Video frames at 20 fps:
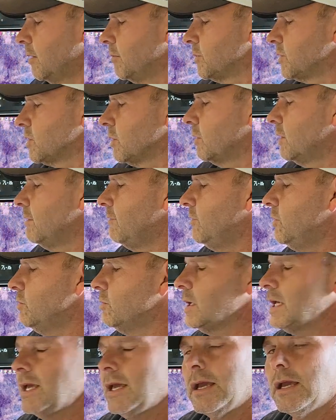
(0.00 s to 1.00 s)
So if you
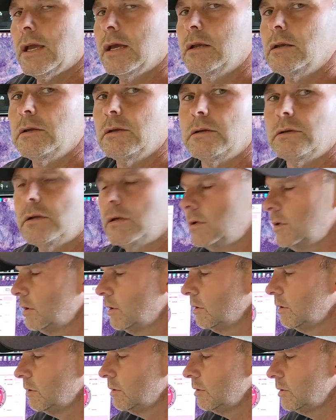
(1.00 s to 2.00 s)
can,
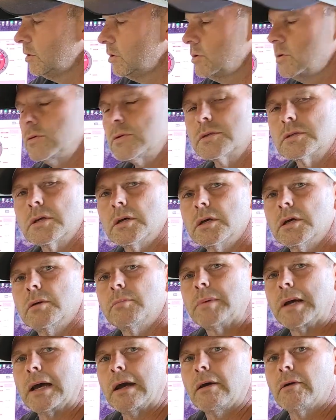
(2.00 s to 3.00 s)
use
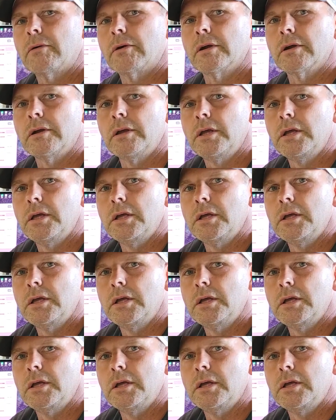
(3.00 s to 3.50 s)
power